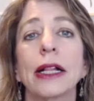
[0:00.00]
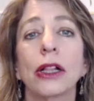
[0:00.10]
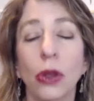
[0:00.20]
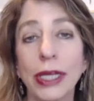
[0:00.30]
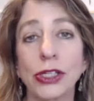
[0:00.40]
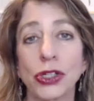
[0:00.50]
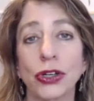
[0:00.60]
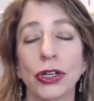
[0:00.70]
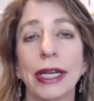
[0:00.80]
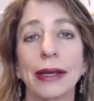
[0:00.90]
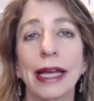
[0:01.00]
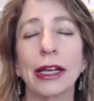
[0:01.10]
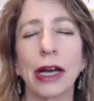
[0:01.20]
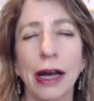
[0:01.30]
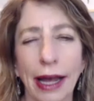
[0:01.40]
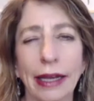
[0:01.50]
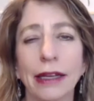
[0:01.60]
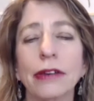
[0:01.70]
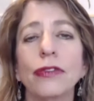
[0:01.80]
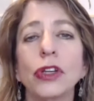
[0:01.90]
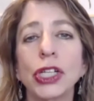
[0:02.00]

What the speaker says: cloistered, kind of.